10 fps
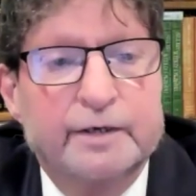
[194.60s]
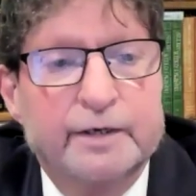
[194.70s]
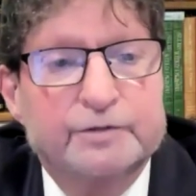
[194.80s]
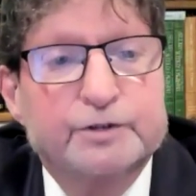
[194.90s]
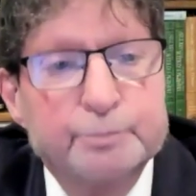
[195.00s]

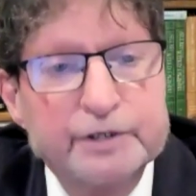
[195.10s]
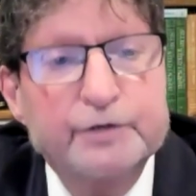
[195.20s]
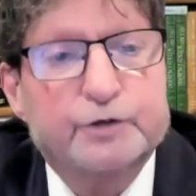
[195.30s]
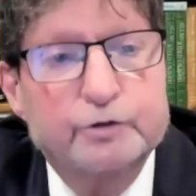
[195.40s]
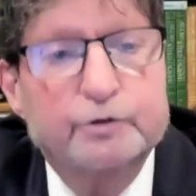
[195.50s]
And to me,
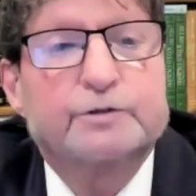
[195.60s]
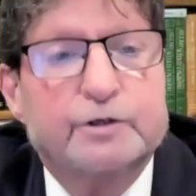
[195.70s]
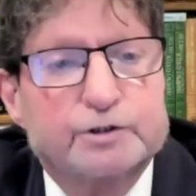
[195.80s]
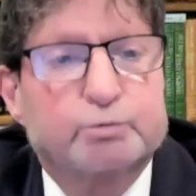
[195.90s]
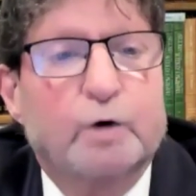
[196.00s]
the good
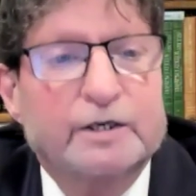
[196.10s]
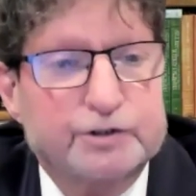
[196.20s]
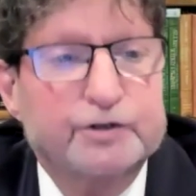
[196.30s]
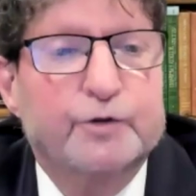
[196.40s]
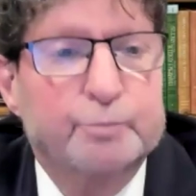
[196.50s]
is
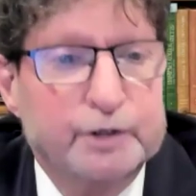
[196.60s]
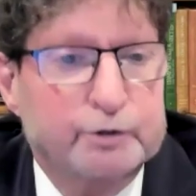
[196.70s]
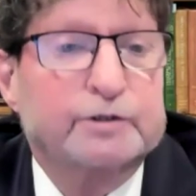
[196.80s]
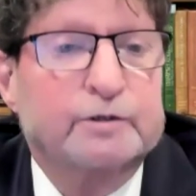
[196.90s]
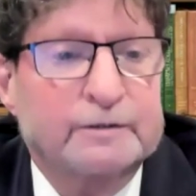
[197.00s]
watching the
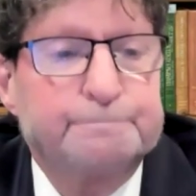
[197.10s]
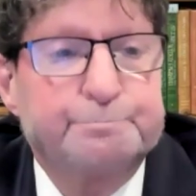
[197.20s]
miracle